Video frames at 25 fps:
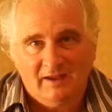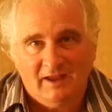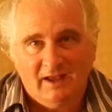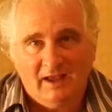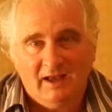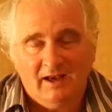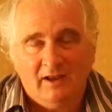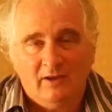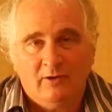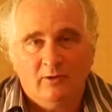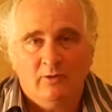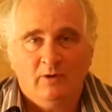
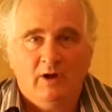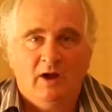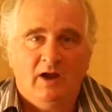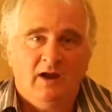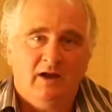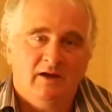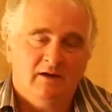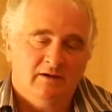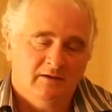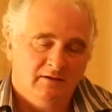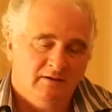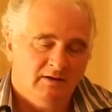Hello,
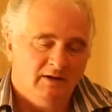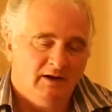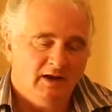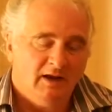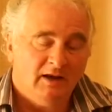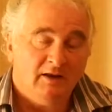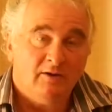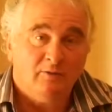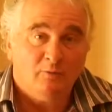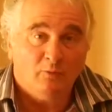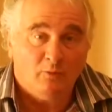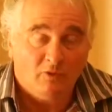uh,
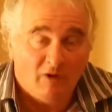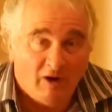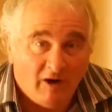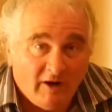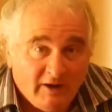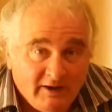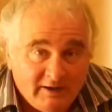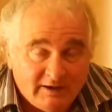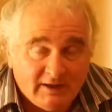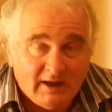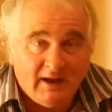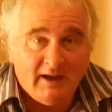Alan
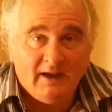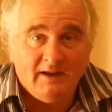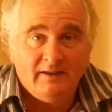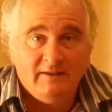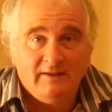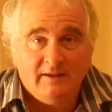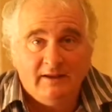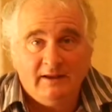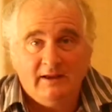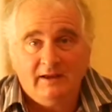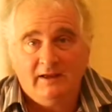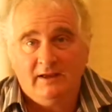Wright, and
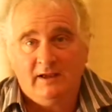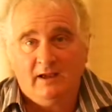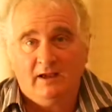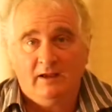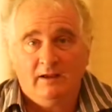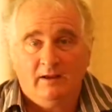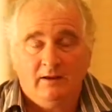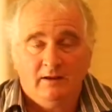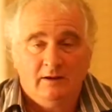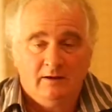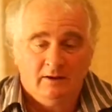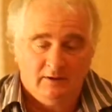the, uh,
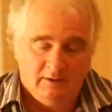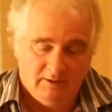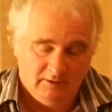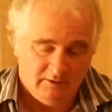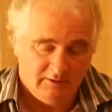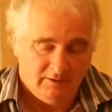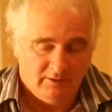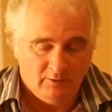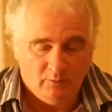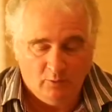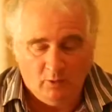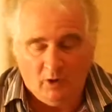
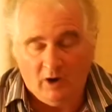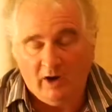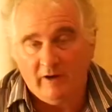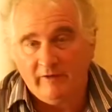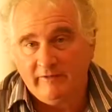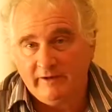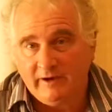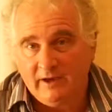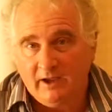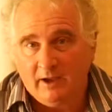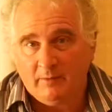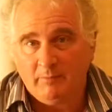the
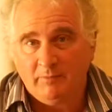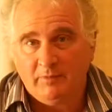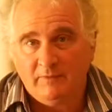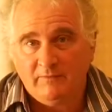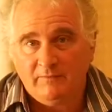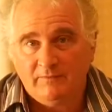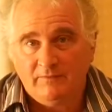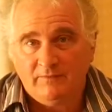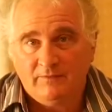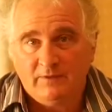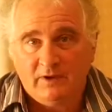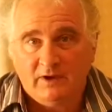wiring up
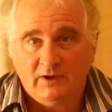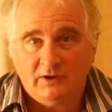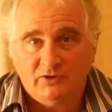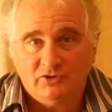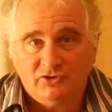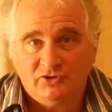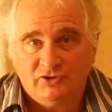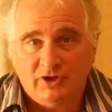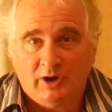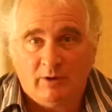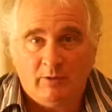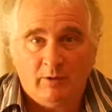of uh,
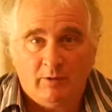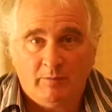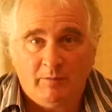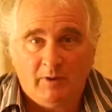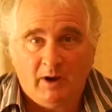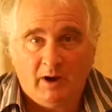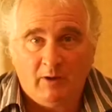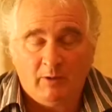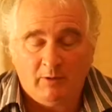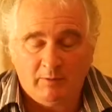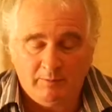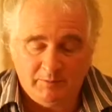shower
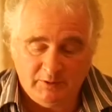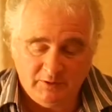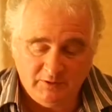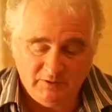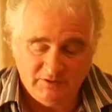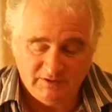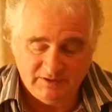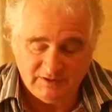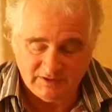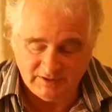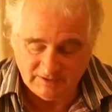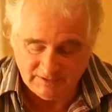power
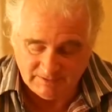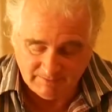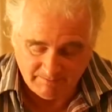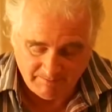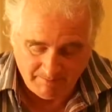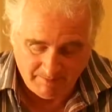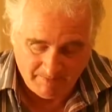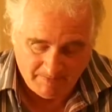boosters.